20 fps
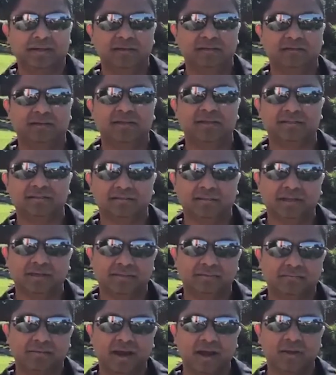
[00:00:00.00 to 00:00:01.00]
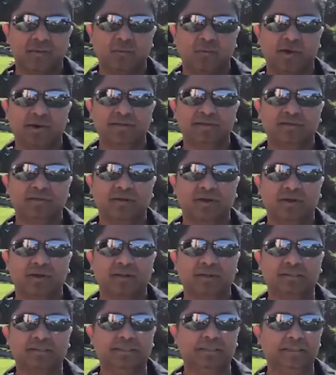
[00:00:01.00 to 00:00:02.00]
in real estate, right? One is
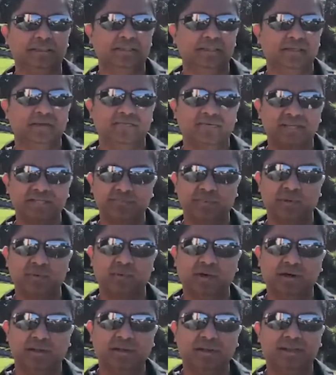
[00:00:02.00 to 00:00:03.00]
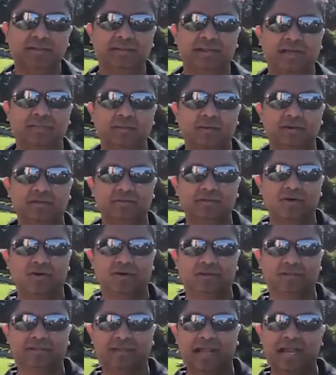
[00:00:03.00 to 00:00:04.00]
called the investment world and the other one is
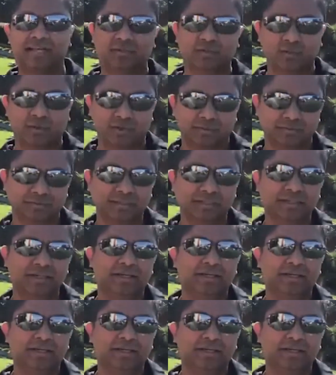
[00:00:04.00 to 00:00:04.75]
called the tax world.